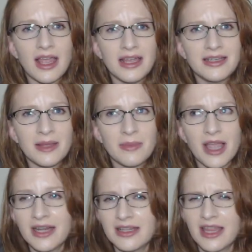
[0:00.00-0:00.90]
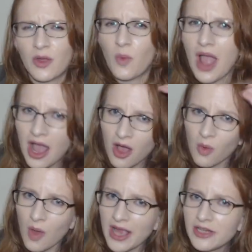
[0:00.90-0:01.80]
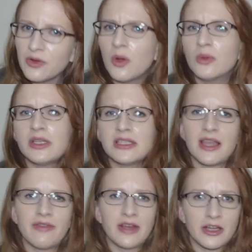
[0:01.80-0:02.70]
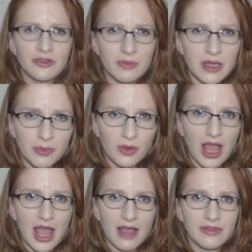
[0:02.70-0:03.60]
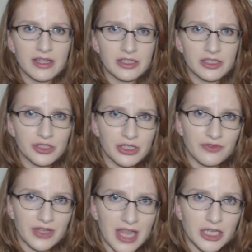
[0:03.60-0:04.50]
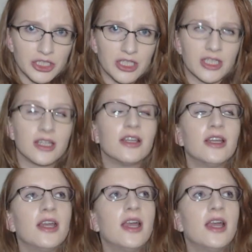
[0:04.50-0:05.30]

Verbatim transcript: And I'm kind of like, wow, why do only 700 people have this certification?